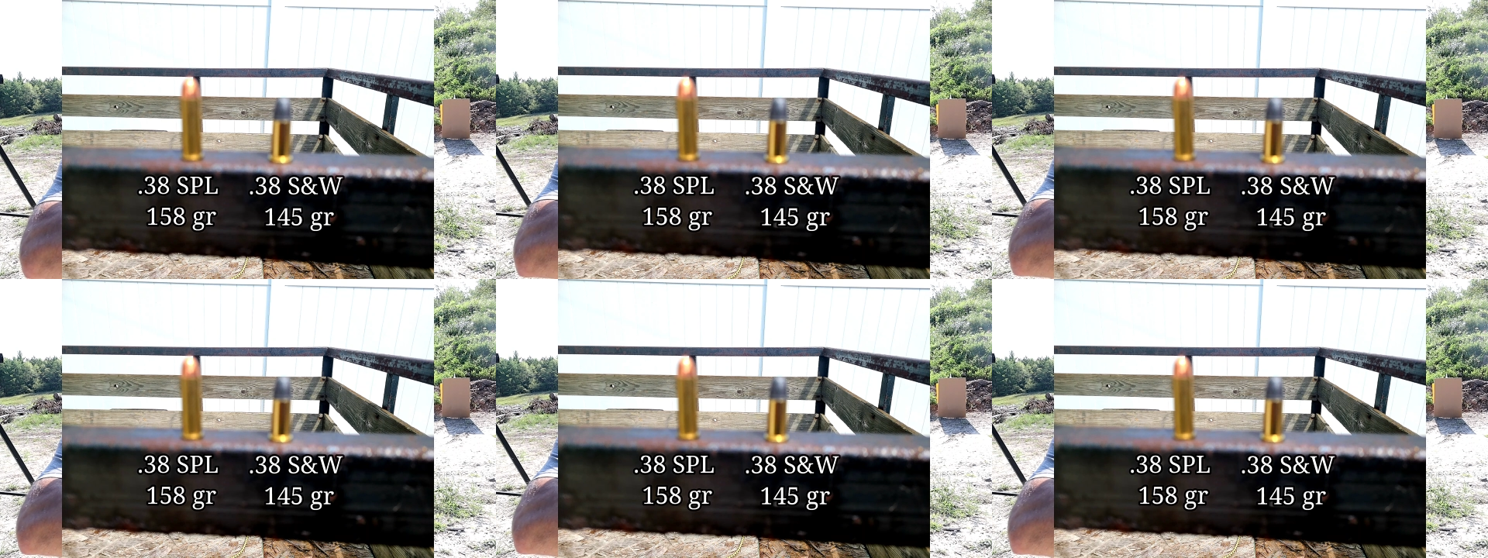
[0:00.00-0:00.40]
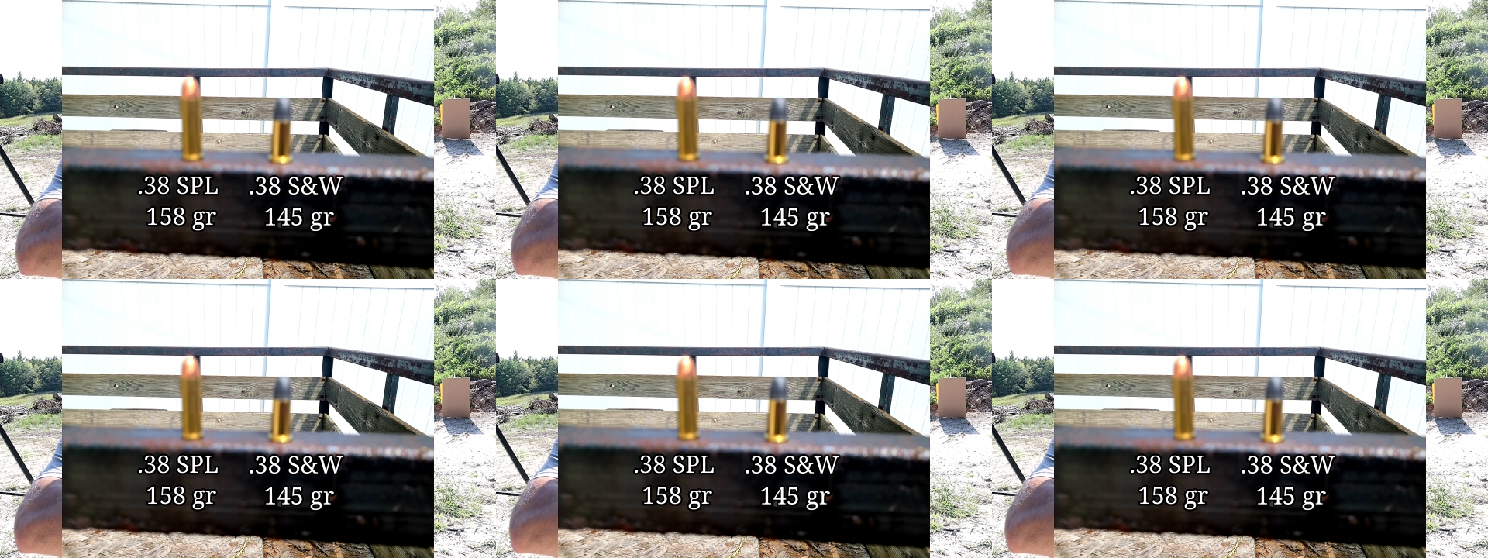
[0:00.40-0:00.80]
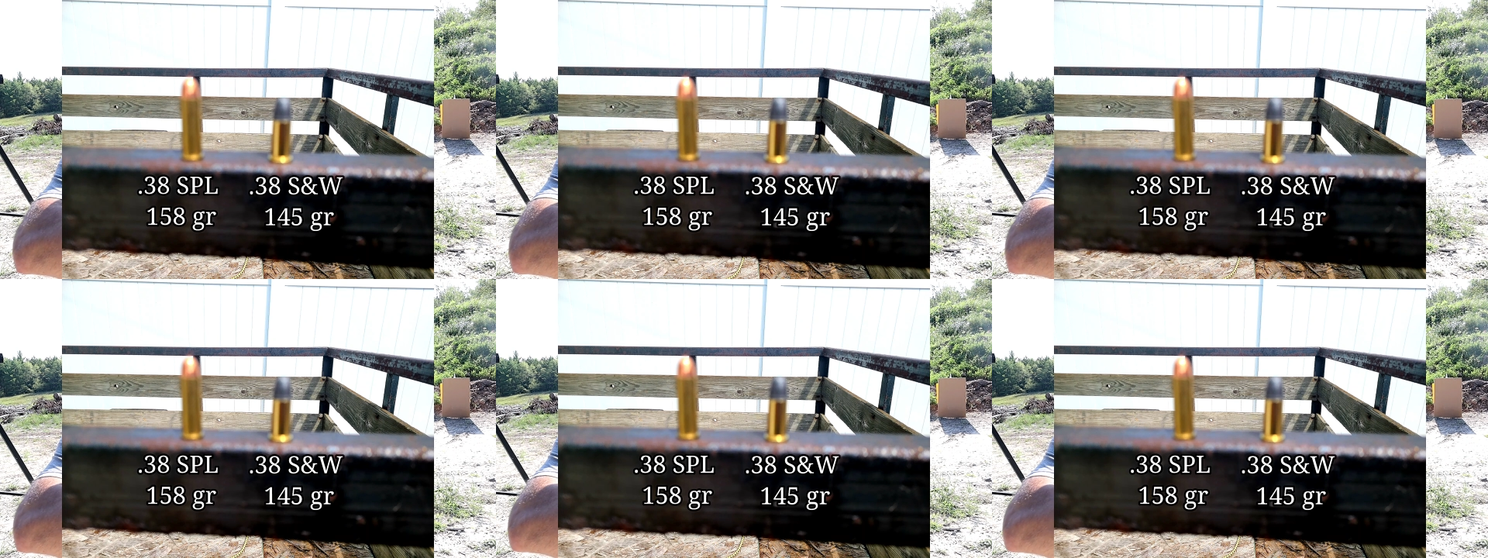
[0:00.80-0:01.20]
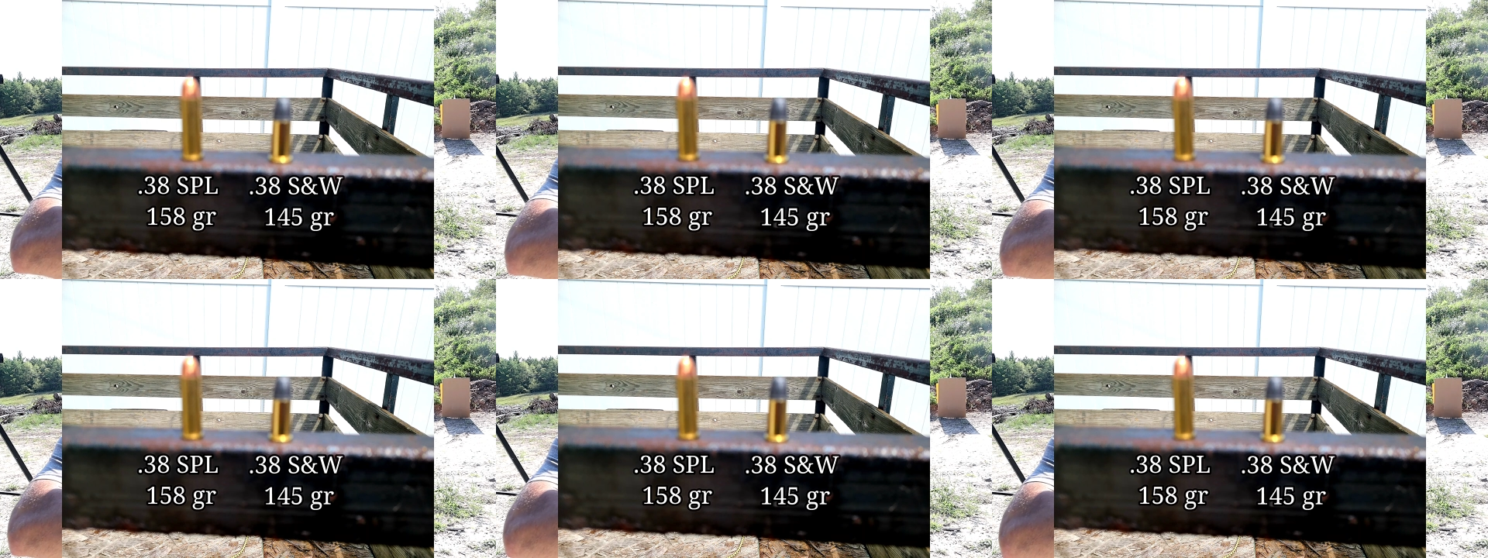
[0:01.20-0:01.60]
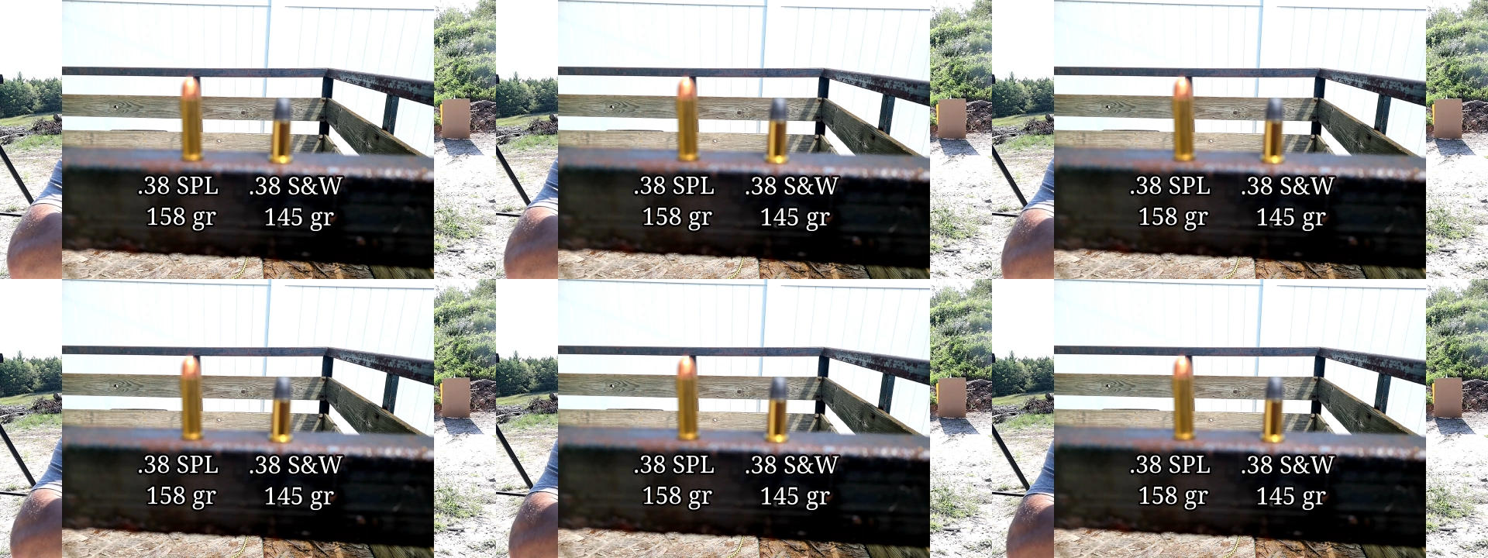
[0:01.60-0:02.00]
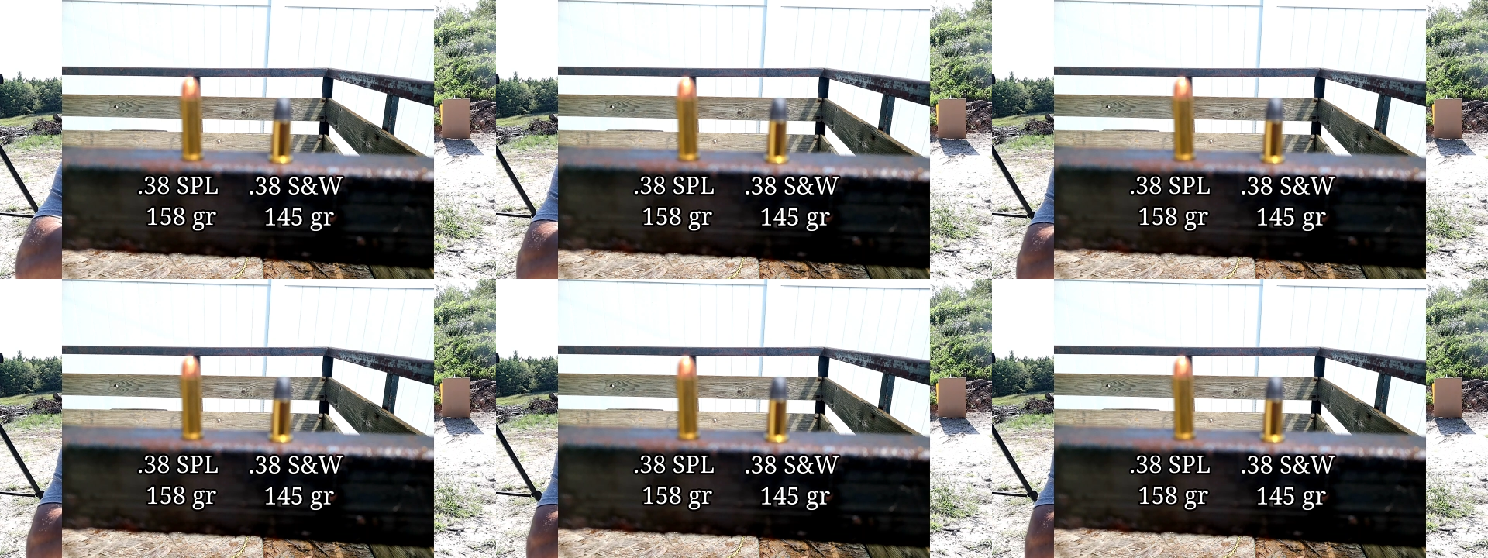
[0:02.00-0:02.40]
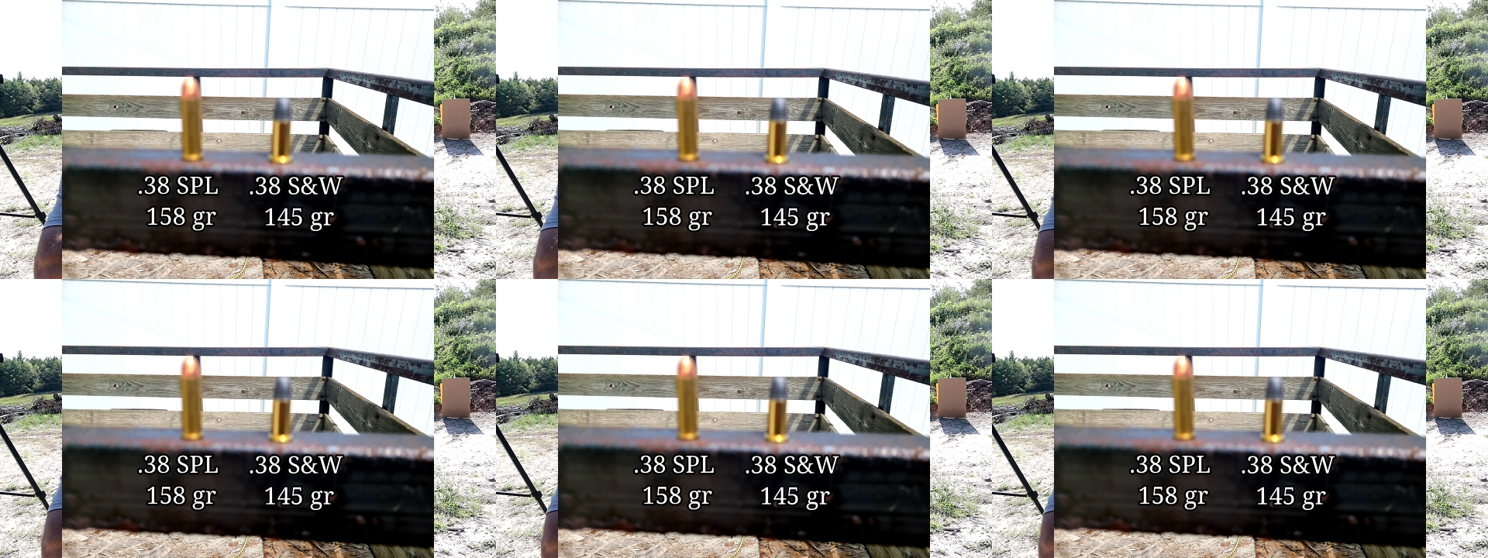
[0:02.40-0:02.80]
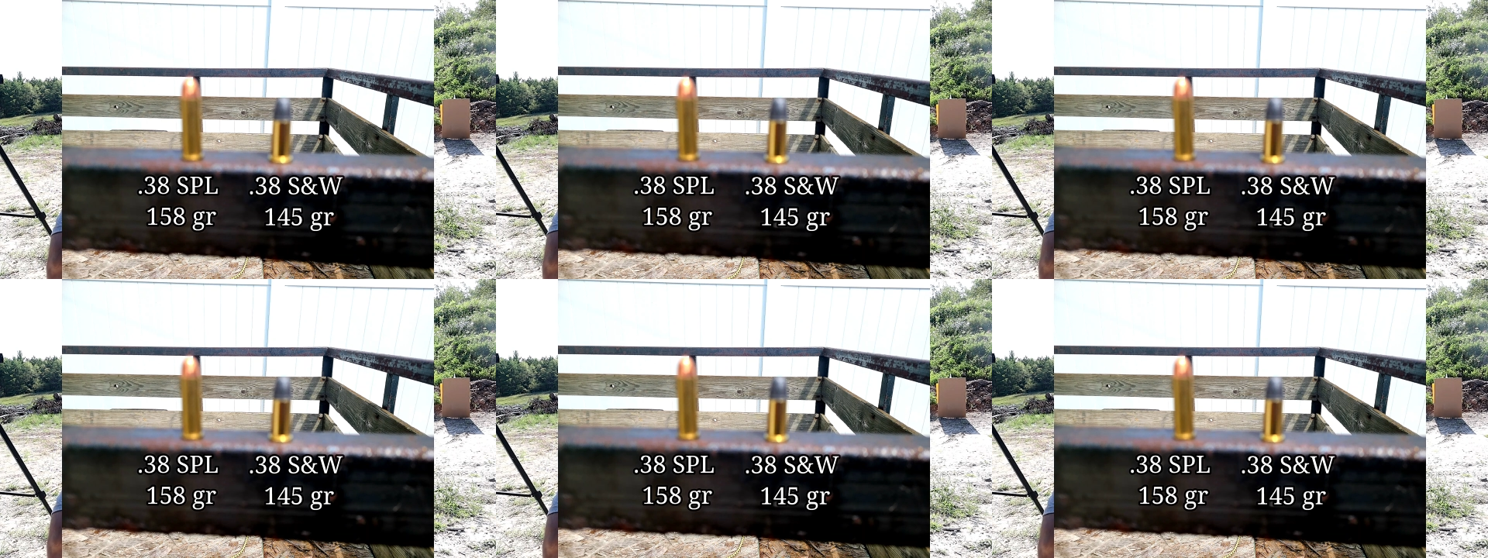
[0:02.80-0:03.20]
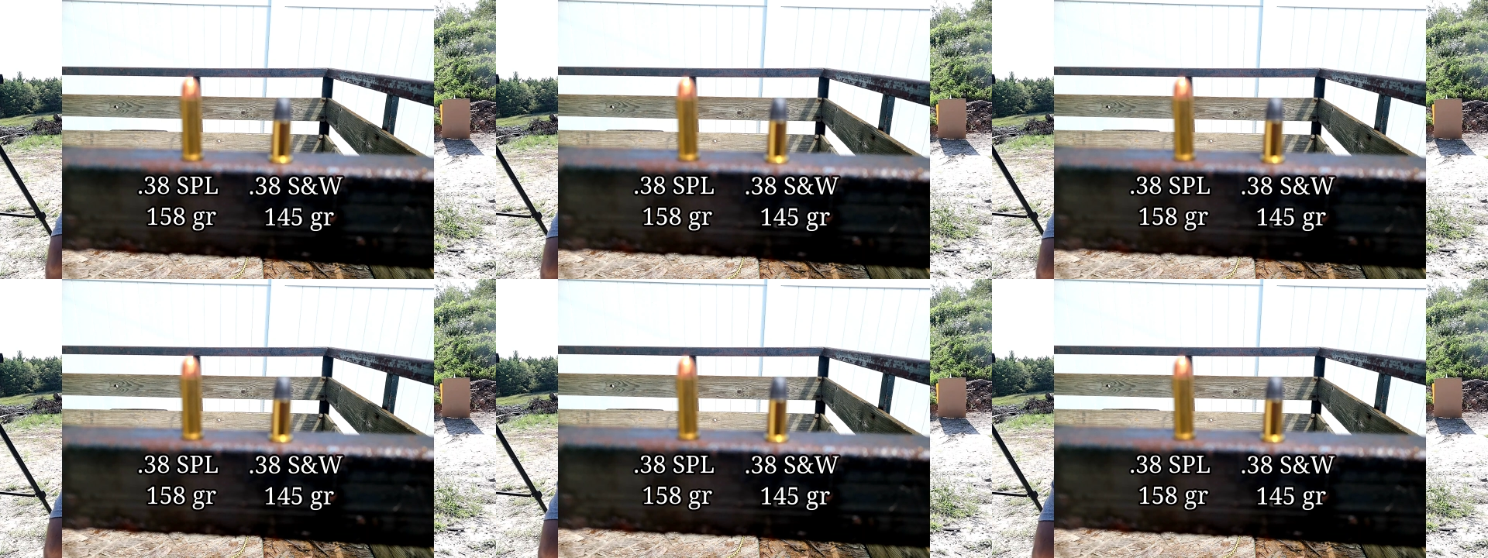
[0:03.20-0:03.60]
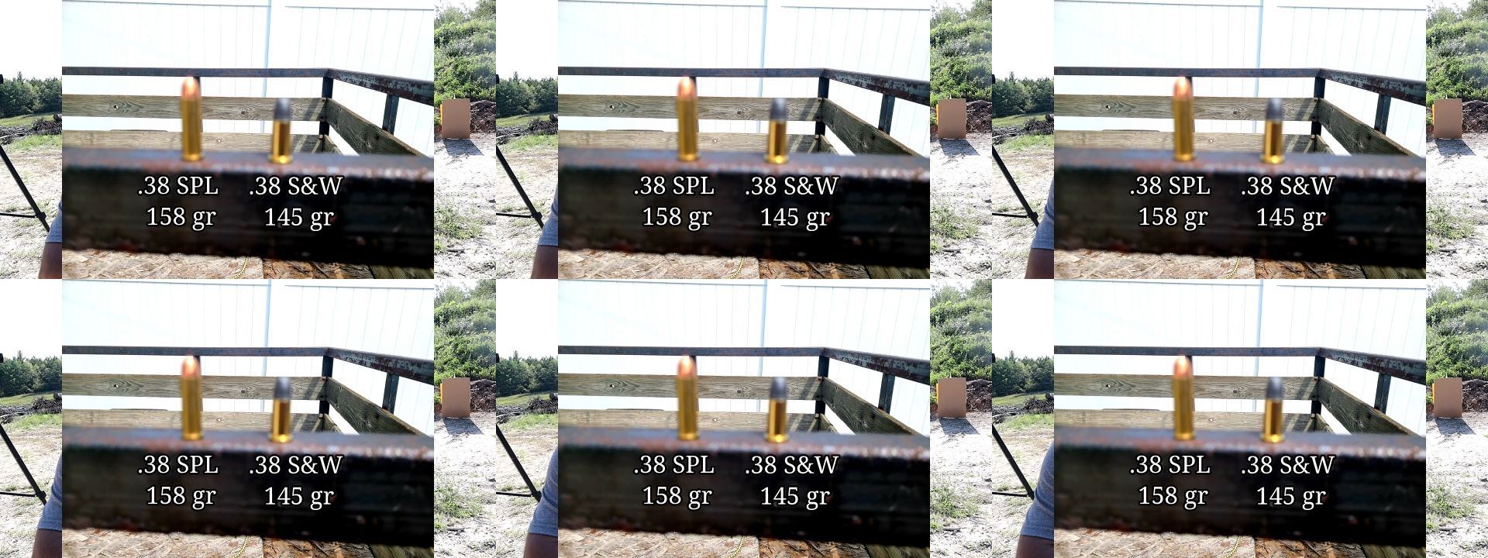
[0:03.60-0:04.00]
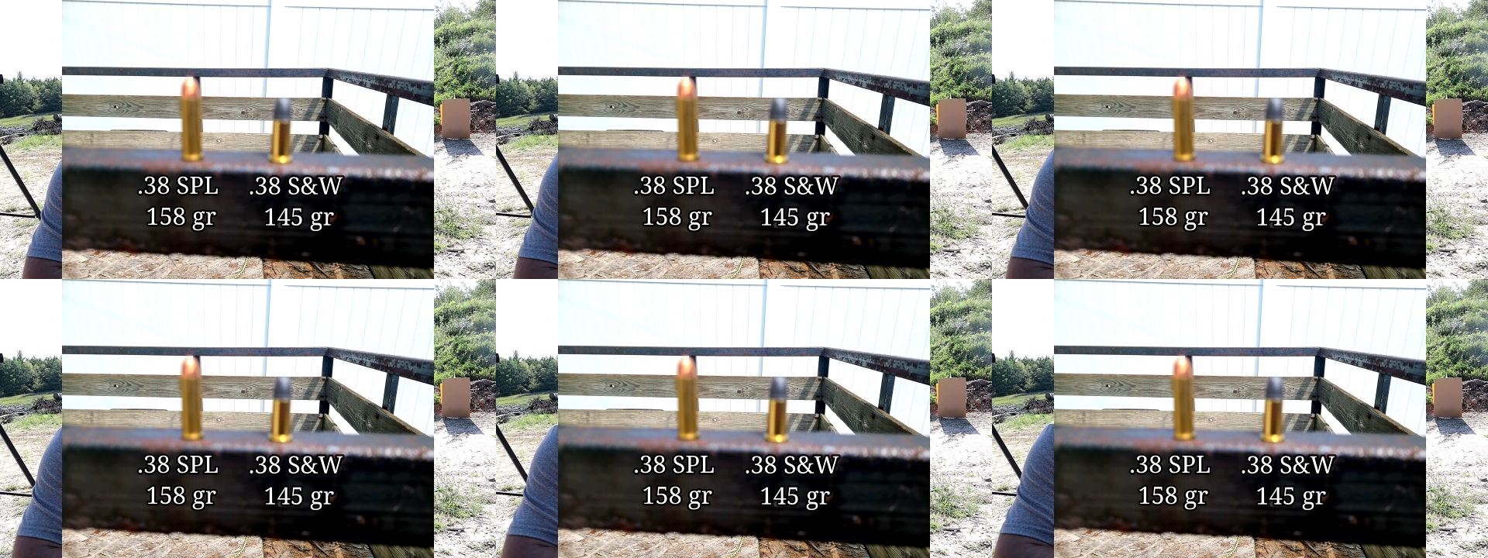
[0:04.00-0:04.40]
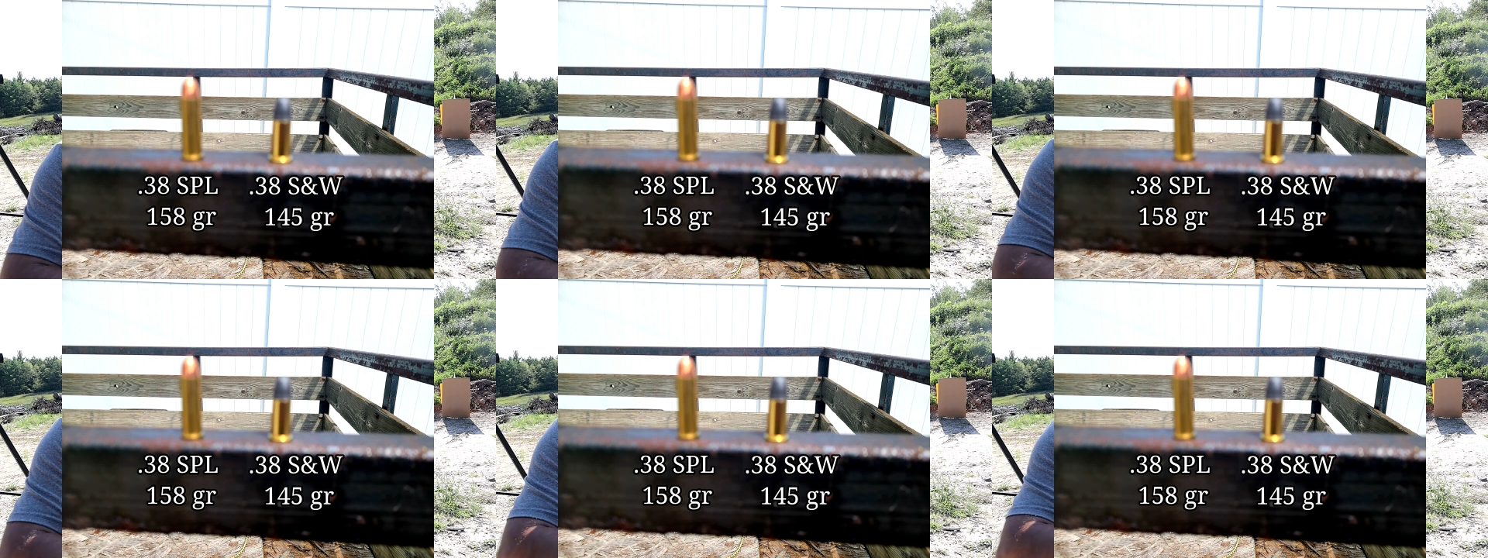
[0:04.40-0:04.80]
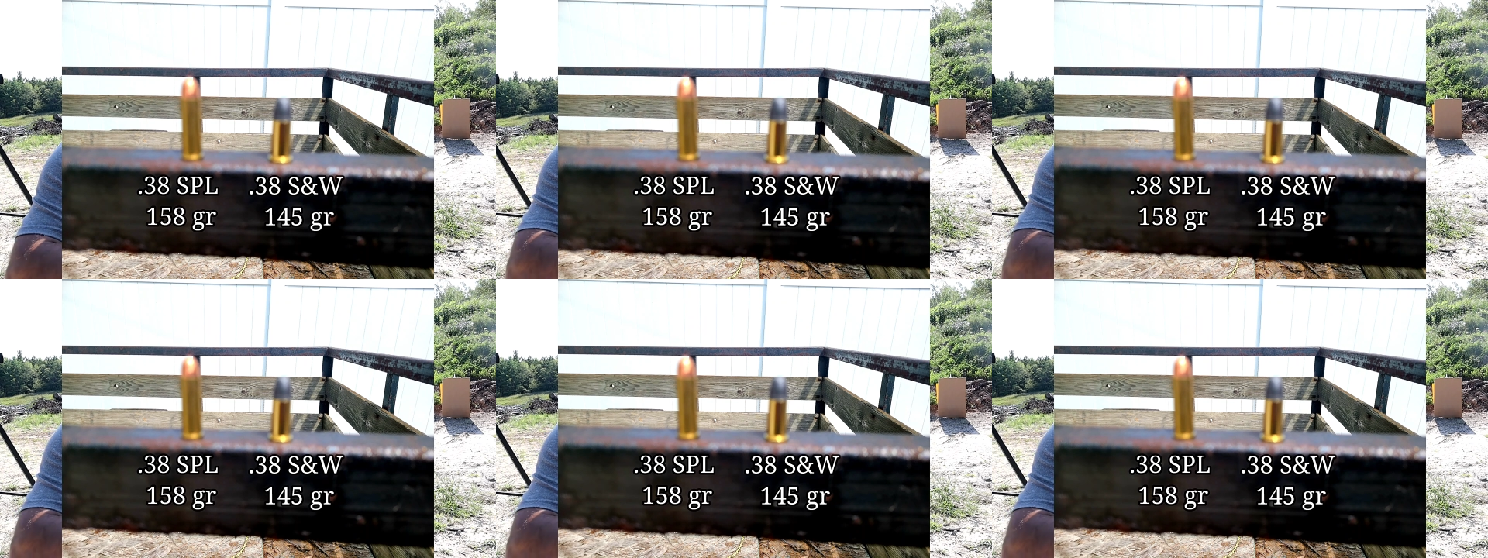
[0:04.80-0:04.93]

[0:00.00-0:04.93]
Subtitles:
[unreadable: no face in view]